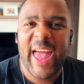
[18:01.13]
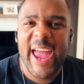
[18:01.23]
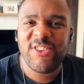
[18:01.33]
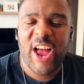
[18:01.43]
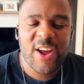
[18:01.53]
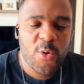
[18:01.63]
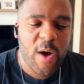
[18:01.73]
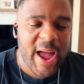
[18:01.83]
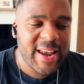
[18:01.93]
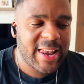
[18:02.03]
edge. I
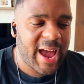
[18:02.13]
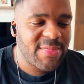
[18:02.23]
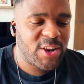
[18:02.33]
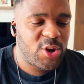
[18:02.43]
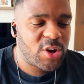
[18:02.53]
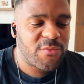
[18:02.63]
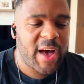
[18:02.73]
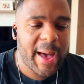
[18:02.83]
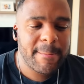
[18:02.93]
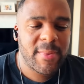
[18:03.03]
quite like the look of
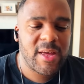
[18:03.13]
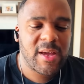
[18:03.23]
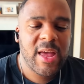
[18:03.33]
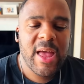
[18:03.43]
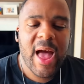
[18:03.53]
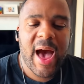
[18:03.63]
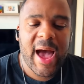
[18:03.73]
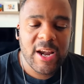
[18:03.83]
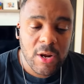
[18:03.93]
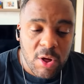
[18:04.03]
Hamburg. I
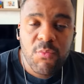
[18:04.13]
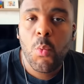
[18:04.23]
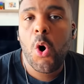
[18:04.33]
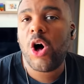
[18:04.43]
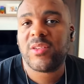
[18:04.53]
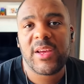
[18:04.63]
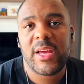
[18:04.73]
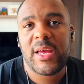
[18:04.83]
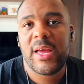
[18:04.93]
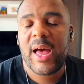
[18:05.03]
love water,
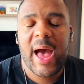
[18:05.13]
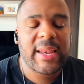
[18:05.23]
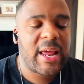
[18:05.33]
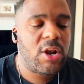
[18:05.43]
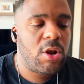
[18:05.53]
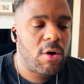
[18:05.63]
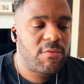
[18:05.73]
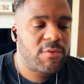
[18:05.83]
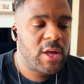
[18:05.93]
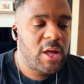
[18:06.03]
and I love
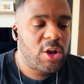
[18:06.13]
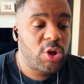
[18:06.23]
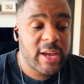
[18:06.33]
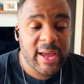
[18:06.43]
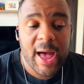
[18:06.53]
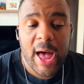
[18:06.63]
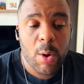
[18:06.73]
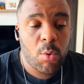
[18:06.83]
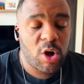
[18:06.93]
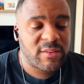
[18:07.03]
looking out at
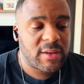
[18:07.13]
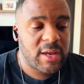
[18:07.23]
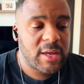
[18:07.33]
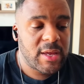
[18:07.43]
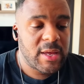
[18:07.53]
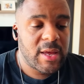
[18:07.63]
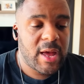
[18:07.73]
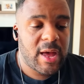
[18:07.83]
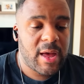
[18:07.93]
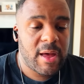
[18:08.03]
water
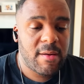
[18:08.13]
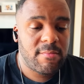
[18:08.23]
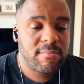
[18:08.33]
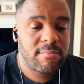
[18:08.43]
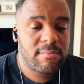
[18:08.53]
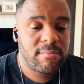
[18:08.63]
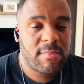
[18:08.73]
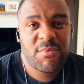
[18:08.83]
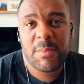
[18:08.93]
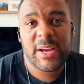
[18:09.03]
from
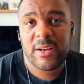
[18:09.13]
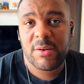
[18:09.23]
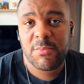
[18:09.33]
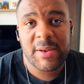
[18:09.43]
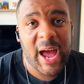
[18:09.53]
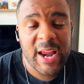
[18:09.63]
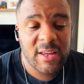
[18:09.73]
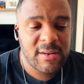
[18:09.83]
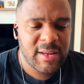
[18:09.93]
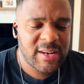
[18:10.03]
England, from an
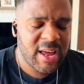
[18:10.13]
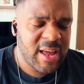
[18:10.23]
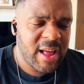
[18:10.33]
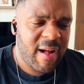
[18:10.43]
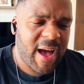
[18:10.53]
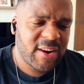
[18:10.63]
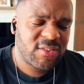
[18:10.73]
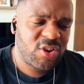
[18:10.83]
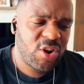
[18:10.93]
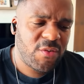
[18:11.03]
island. And I just
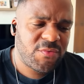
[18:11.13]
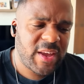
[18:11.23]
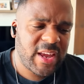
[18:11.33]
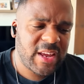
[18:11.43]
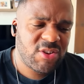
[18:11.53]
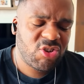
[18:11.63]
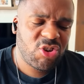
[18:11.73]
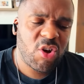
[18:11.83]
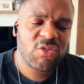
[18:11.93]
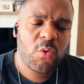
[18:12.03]
love, it just
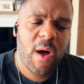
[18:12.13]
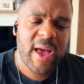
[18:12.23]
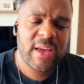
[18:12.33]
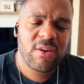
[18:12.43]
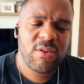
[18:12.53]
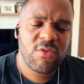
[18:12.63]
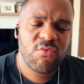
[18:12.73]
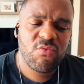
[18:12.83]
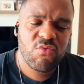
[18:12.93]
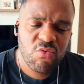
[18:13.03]
looks quite
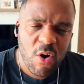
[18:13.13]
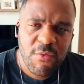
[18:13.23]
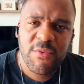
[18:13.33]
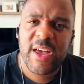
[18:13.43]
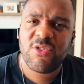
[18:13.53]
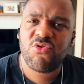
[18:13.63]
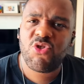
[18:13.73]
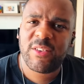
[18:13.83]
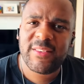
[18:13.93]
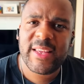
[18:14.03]
rough and
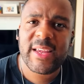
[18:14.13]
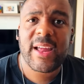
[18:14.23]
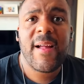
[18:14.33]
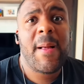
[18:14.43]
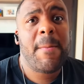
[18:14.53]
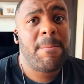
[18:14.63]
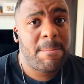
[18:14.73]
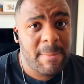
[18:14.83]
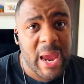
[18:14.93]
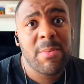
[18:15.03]
rustic,
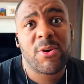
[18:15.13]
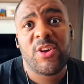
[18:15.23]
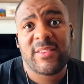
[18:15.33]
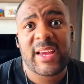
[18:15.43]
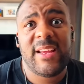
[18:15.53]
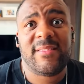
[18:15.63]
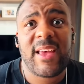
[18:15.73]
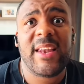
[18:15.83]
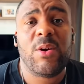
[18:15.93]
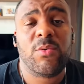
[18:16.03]
maybe because, like you
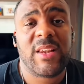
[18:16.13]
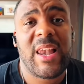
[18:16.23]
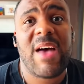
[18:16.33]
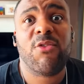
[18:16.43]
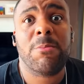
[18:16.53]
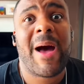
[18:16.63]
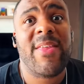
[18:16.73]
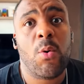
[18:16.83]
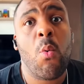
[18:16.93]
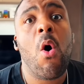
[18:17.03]
said, it was leveled by the
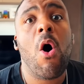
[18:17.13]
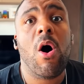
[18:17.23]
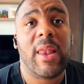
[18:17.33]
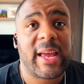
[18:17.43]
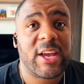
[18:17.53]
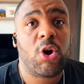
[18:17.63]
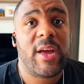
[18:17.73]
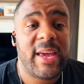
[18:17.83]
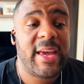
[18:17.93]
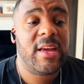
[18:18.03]
war, like it got
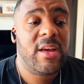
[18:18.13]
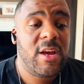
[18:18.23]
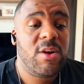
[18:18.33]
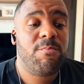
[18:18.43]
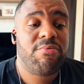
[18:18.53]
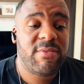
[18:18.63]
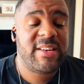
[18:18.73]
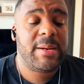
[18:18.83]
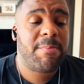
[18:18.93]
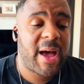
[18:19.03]
hit pretty
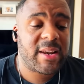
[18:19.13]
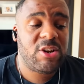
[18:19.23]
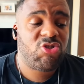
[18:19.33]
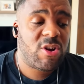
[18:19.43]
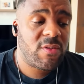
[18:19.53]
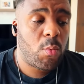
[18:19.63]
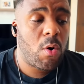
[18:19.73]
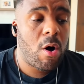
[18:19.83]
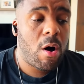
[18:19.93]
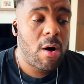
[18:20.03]
badly during the
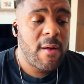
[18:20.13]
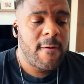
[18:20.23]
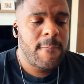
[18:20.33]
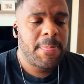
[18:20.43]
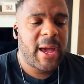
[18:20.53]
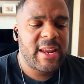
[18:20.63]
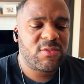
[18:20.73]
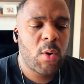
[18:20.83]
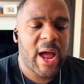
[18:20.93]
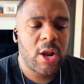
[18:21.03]
war, and it's
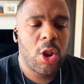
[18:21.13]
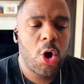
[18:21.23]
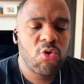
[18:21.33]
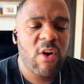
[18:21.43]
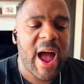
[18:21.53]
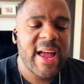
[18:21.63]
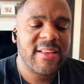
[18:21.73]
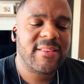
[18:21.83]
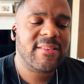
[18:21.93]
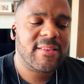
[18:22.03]
quite low
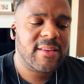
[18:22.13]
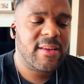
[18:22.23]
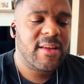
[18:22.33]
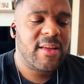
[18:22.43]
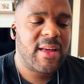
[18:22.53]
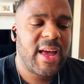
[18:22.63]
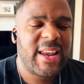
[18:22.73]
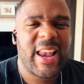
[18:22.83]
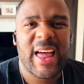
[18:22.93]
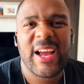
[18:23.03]
rise, and I
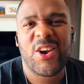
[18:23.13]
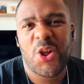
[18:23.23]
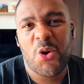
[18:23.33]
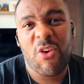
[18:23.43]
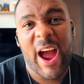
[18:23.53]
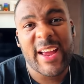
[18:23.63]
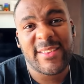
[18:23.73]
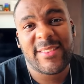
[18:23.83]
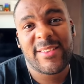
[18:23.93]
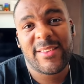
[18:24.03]
like low
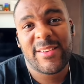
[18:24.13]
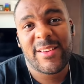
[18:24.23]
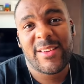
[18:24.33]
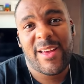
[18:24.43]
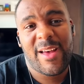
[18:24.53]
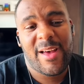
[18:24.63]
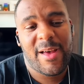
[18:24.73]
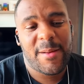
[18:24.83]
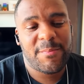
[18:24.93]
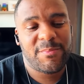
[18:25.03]
rise
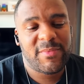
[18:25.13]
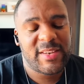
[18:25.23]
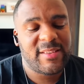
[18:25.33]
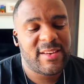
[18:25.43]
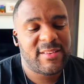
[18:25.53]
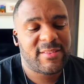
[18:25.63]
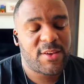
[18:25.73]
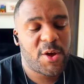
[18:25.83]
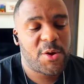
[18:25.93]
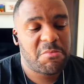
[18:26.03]
cities.
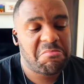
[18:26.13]
So